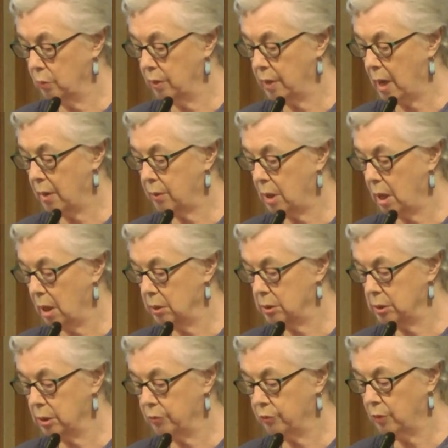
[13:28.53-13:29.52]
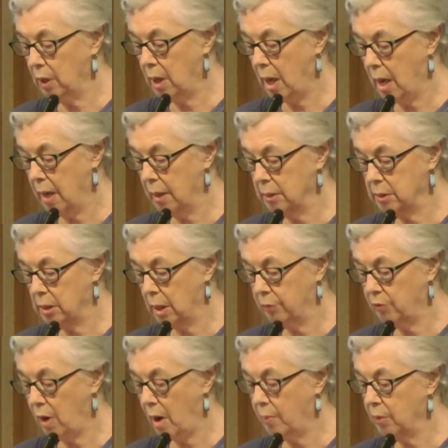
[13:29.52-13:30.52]
without constant reliance on
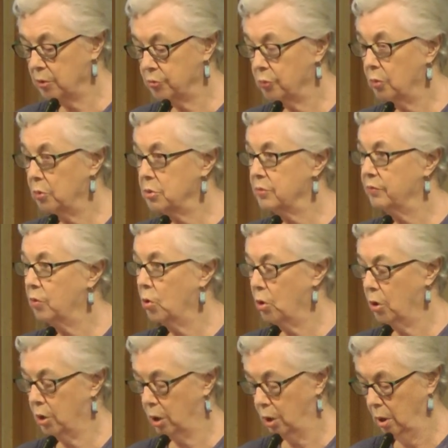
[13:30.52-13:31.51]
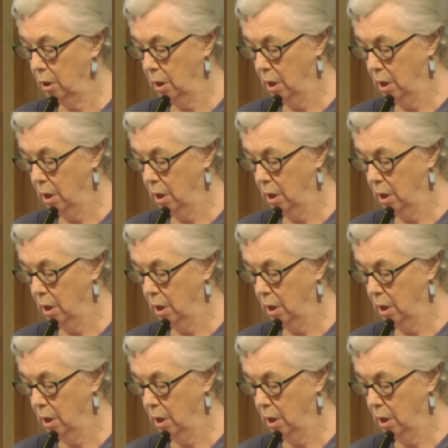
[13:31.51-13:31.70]
Robert's Rules of Order.